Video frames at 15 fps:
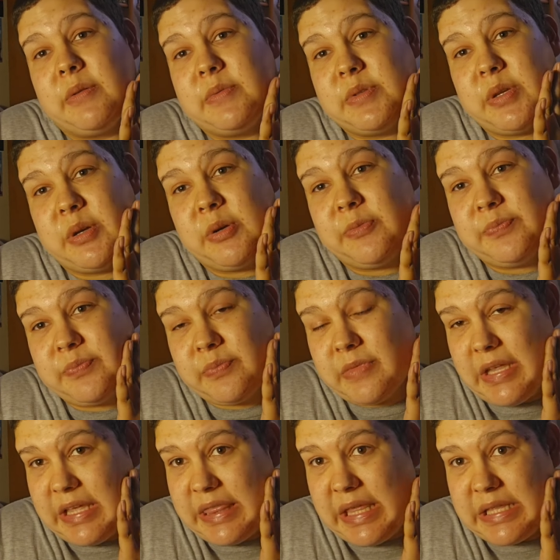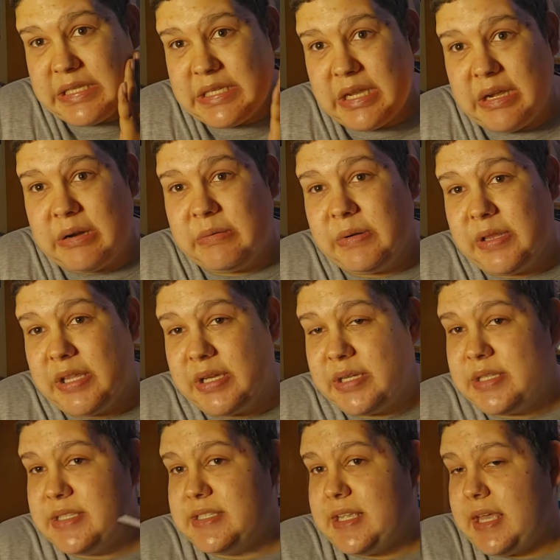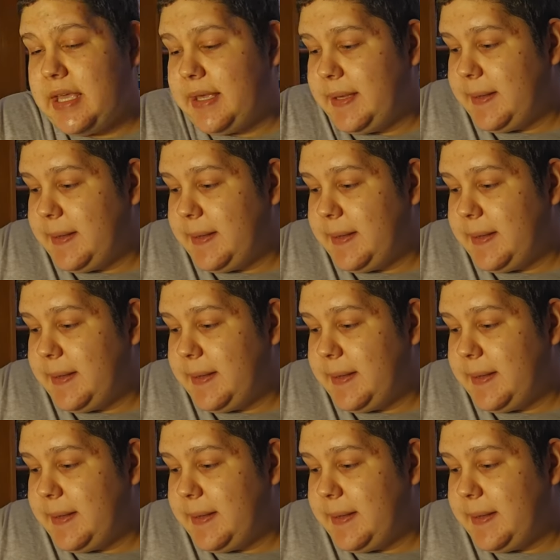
so that's not a really good sign.